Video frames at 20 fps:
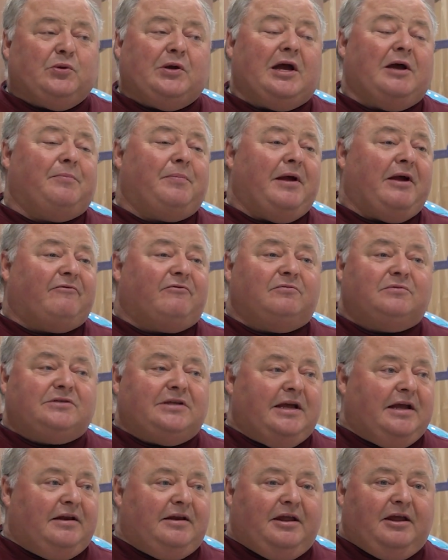we got back from
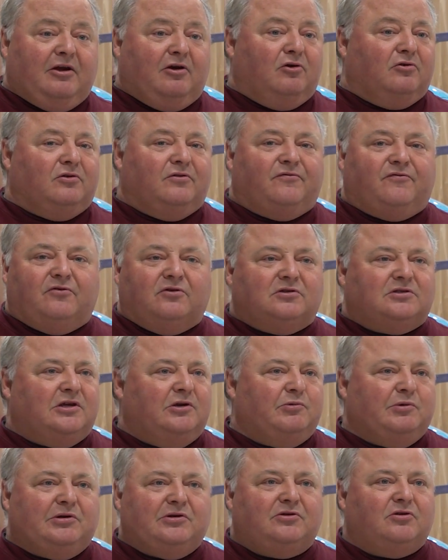San Diego, the first
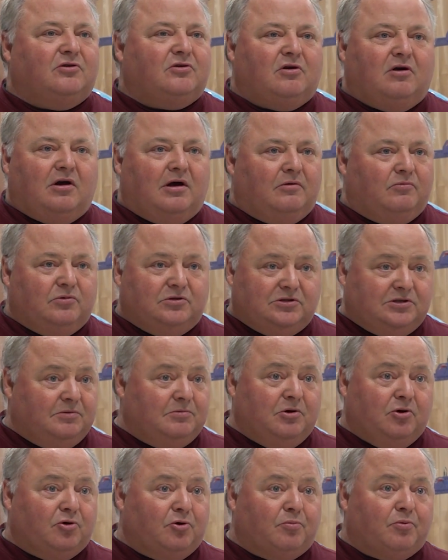thing we took on was the
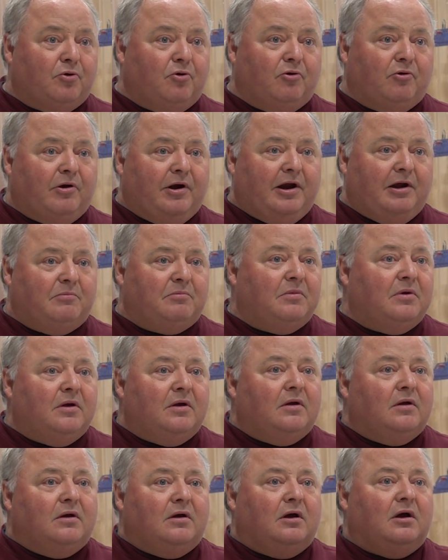motor program.
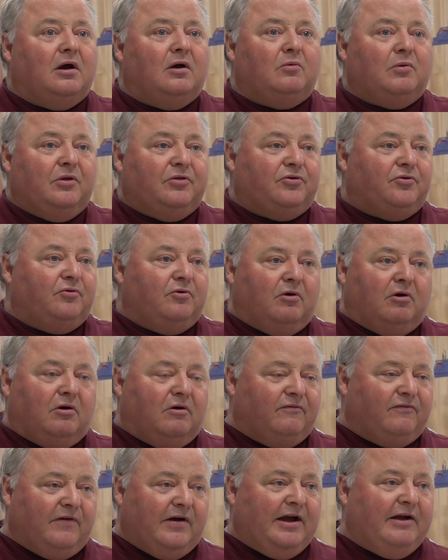Went through
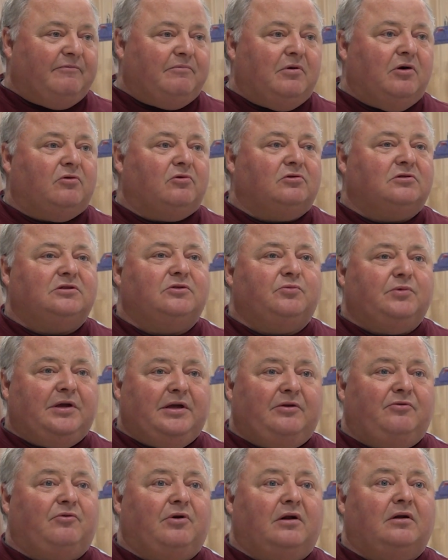all 5 motors that we
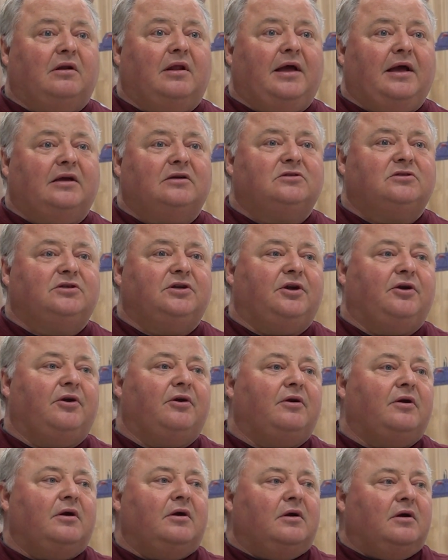had run last
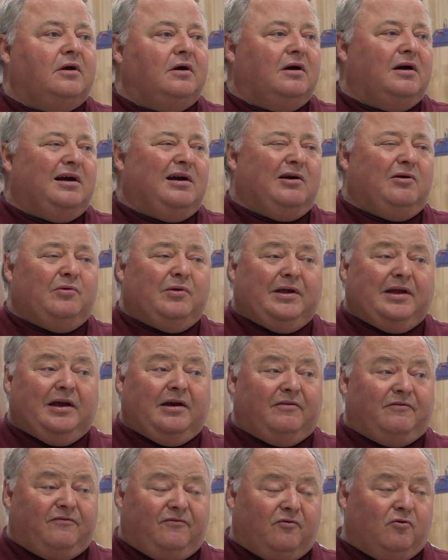year. We
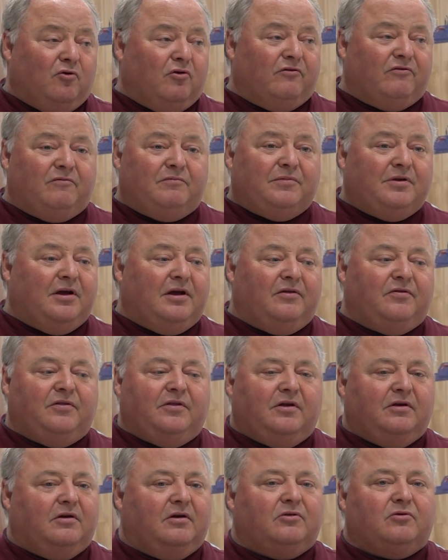got 4 of them done.
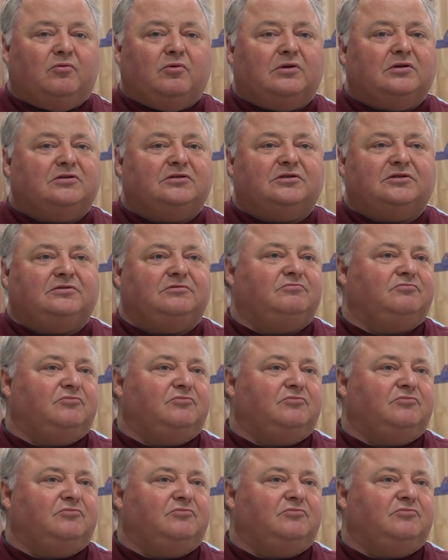The other ones,